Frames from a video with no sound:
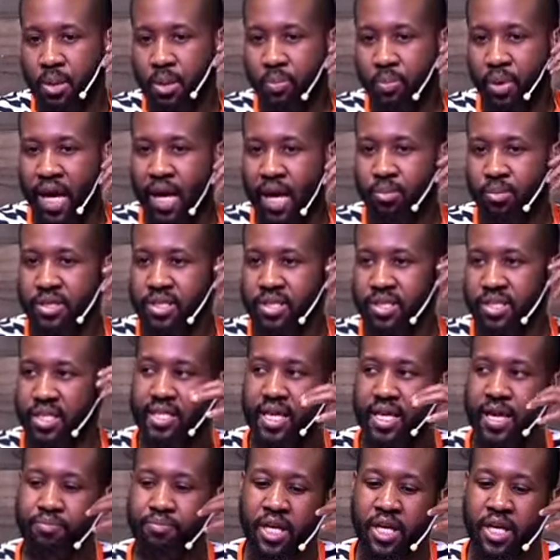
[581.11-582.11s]
the Bible
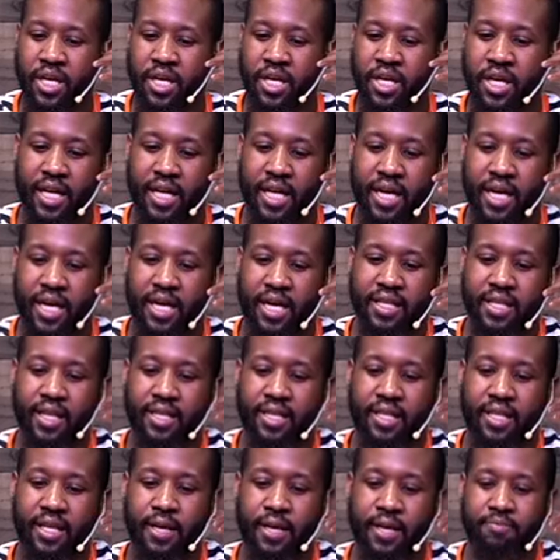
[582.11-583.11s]
says
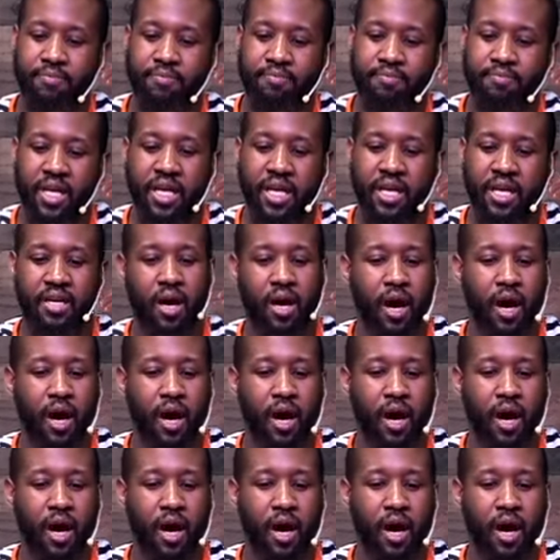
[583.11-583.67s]
that